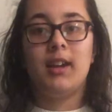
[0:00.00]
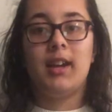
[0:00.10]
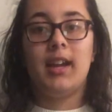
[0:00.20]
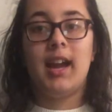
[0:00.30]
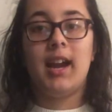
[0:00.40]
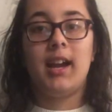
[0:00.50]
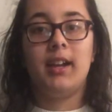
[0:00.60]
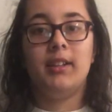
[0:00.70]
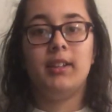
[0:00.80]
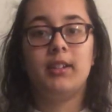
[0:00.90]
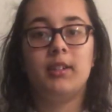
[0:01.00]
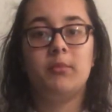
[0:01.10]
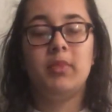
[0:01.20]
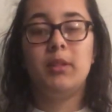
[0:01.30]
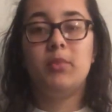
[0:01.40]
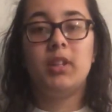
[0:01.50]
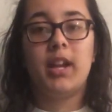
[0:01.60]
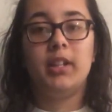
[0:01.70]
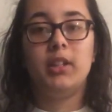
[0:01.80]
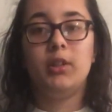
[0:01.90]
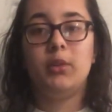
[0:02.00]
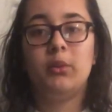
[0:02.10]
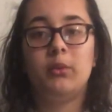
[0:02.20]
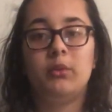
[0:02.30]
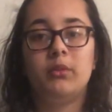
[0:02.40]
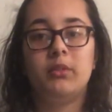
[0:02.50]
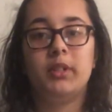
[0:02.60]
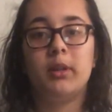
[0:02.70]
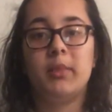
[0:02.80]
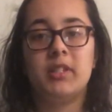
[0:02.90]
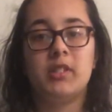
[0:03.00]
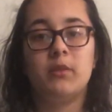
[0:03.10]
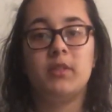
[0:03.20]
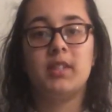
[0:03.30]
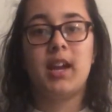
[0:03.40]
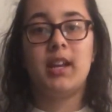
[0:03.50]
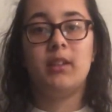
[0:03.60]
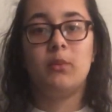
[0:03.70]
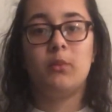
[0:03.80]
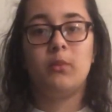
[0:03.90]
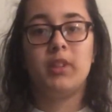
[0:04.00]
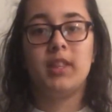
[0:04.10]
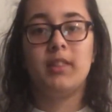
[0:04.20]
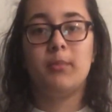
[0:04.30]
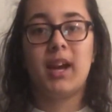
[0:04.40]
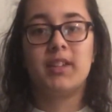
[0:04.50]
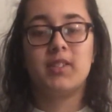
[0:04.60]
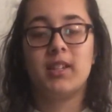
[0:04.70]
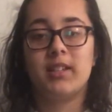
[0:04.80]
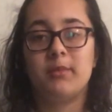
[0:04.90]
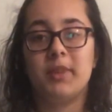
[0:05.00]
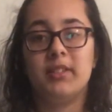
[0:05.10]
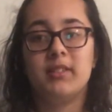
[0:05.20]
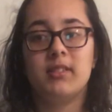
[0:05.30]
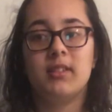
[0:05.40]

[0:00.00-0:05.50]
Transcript: I had people I knew commit suicide within the past 6 months.